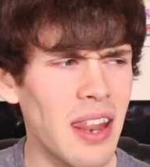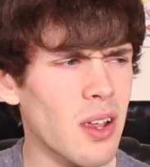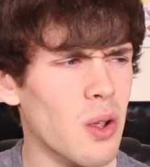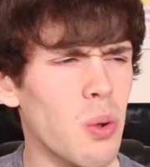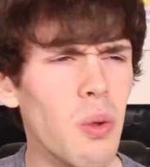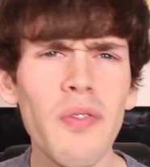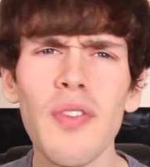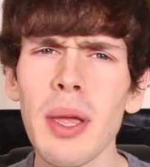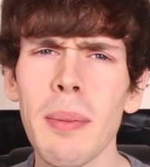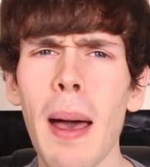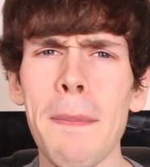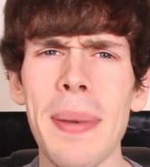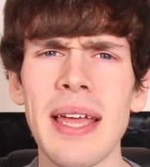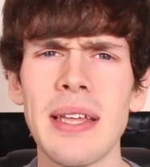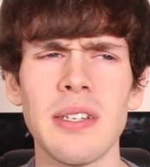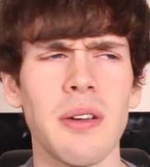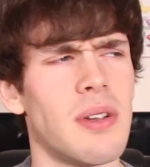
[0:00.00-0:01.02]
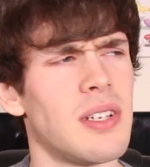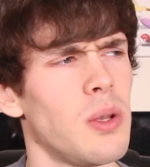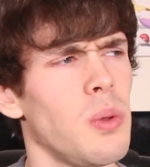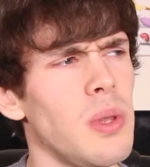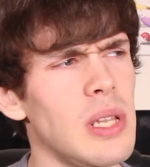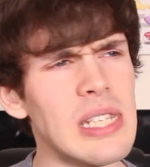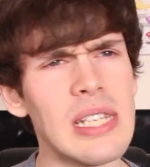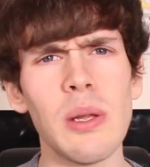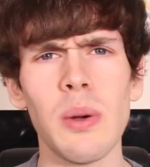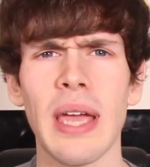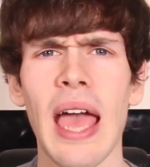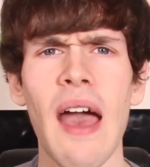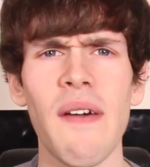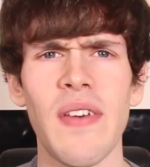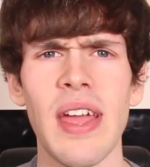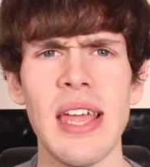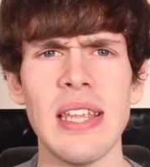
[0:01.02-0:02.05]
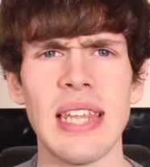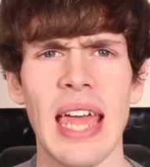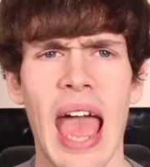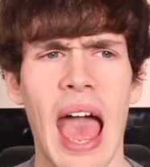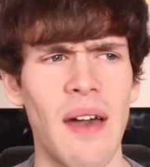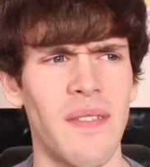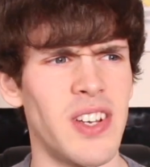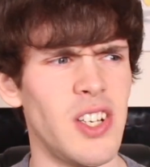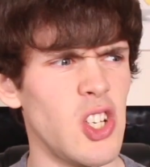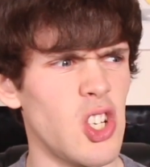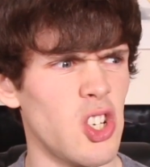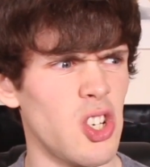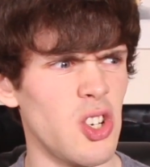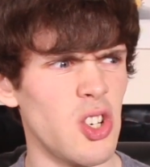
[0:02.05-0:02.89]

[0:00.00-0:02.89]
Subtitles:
And the cool thing about Pixar is all these little cafes they have are just